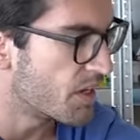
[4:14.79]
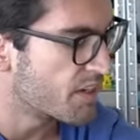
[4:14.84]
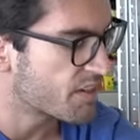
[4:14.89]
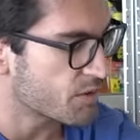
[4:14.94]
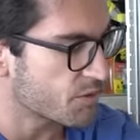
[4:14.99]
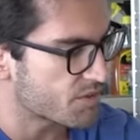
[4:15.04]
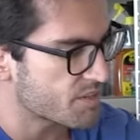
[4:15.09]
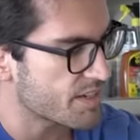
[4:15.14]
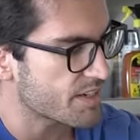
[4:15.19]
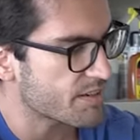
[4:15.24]

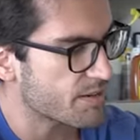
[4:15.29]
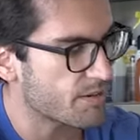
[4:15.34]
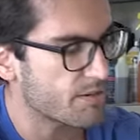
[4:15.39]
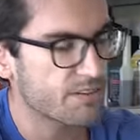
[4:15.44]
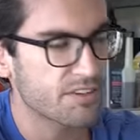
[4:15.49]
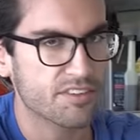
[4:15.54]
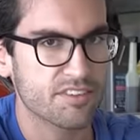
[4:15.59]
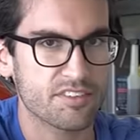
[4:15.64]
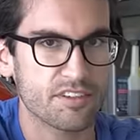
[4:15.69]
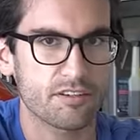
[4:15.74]
So we'll take
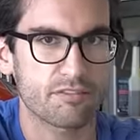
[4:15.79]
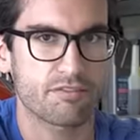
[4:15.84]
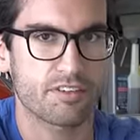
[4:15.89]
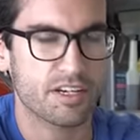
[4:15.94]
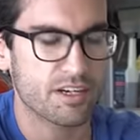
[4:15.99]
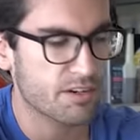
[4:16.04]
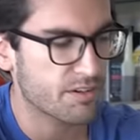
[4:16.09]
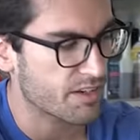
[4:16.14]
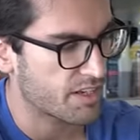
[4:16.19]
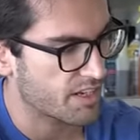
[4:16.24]
all this stuff
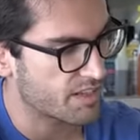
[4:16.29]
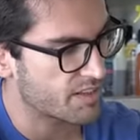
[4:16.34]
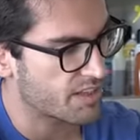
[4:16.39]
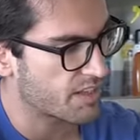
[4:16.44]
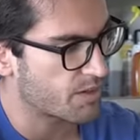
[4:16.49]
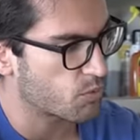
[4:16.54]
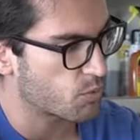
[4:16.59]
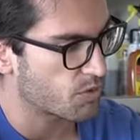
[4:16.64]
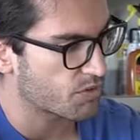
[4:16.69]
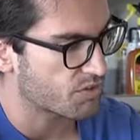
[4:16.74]
out and
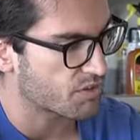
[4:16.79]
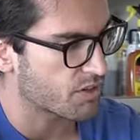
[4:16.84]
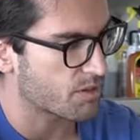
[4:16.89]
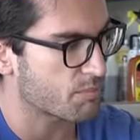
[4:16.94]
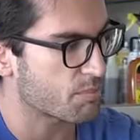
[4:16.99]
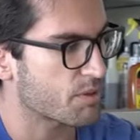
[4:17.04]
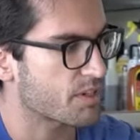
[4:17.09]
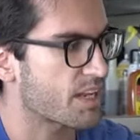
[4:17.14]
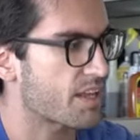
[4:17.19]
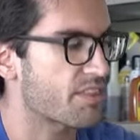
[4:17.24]
then we'll
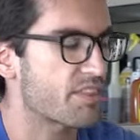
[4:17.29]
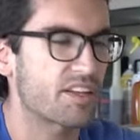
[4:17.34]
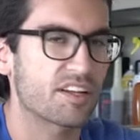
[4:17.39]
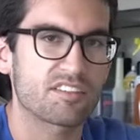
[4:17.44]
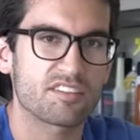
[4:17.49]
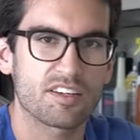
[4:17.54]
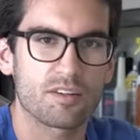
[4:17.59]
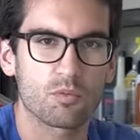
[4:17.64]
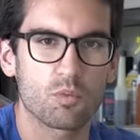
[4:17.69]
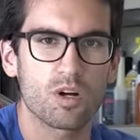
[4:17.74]
start bringing
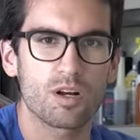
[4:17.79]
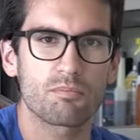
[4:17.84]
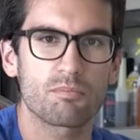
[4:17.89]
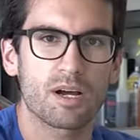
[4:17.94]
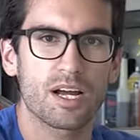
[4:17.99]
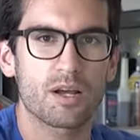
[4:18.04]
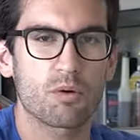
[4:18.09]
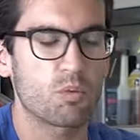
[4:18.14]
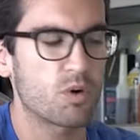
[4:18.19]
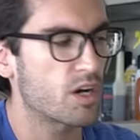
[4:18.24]
things in one
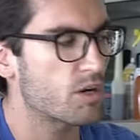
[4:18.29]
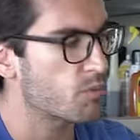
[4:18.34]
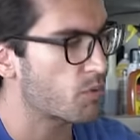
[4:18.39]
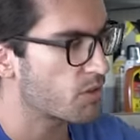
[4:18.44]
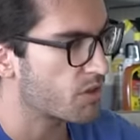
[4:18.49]
by one.